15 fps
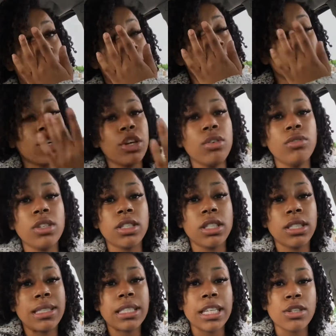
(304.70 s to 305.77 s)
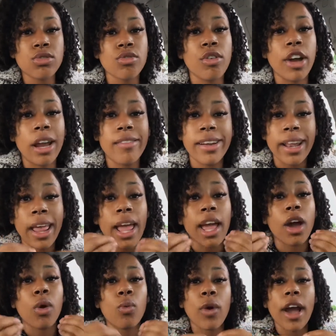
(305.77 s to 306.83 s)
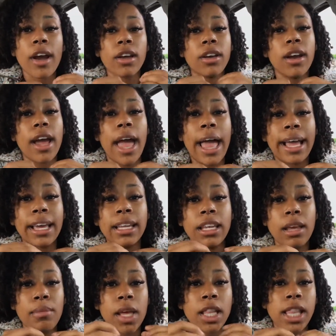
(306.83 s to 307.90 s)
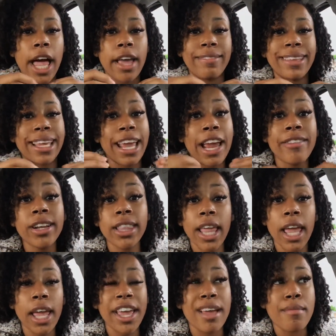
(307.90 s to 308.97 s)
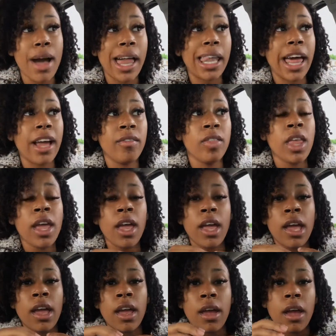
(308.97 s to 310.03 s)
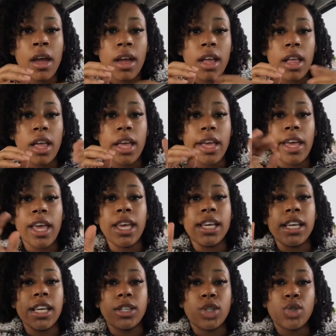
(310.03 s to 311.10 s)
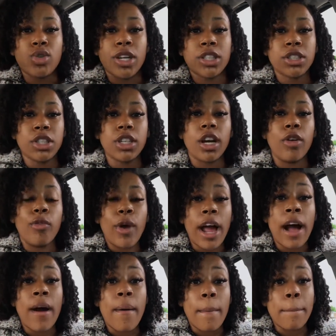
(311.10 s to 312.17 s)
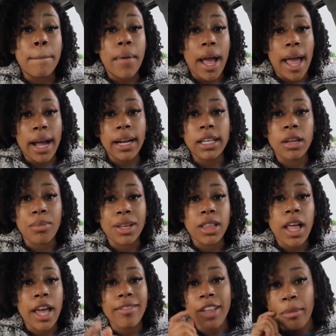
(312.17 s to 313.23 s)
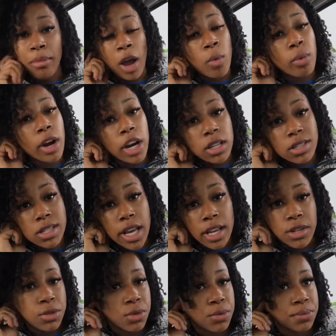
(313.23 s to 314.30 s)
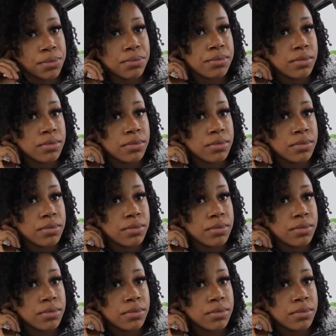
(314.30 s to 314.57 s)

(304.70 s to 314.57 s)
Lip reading: make sure you just central everything around your academic life. Everything in my life is structured around my academic life. Like, my work schedule,